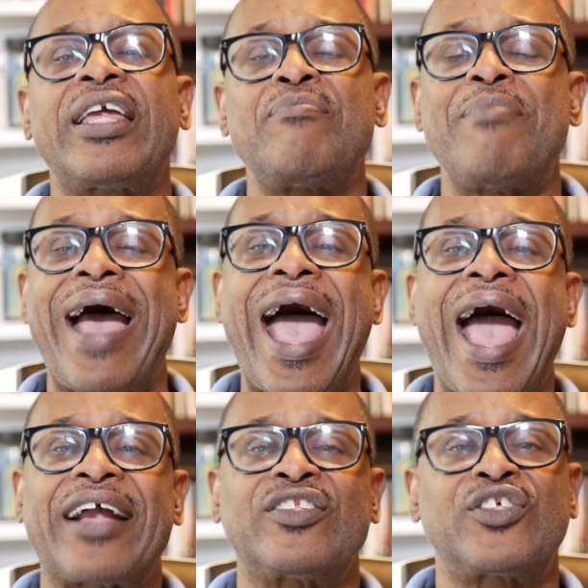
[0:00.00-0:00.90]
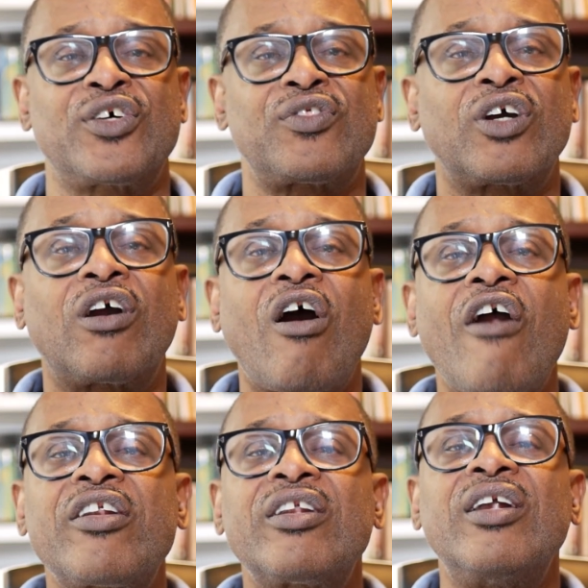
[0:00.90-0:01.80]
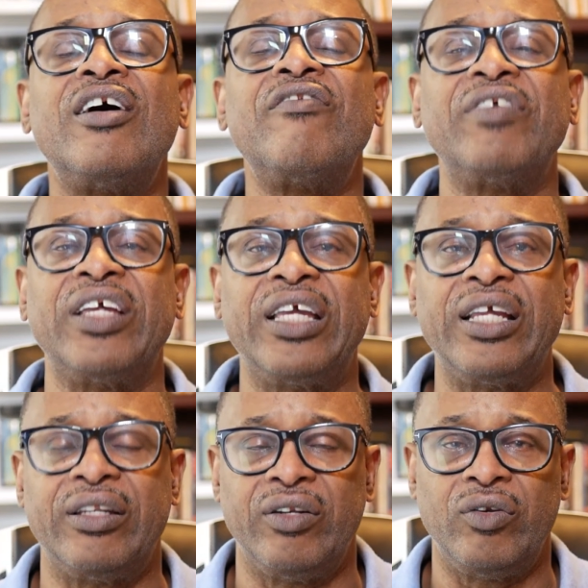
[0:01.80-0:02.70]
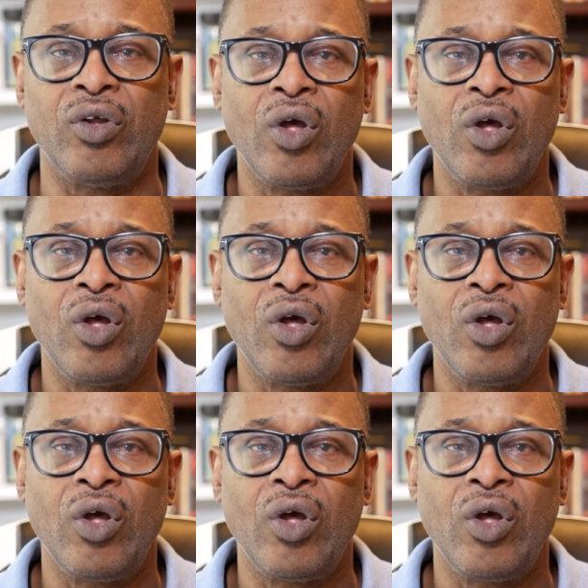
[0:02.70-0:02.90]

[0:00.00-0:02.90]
back to the Garden of Eden,